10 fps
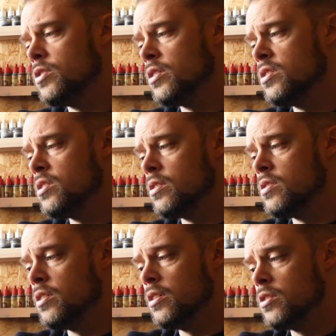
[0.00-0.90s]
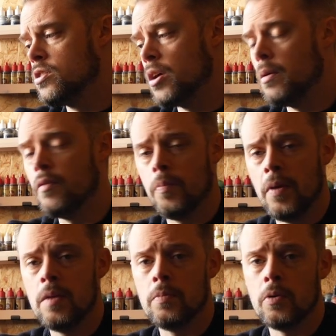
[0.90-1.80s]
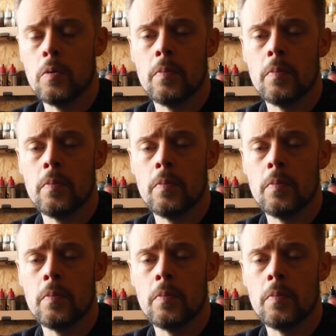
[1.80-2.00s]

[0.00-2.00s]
just to show other people,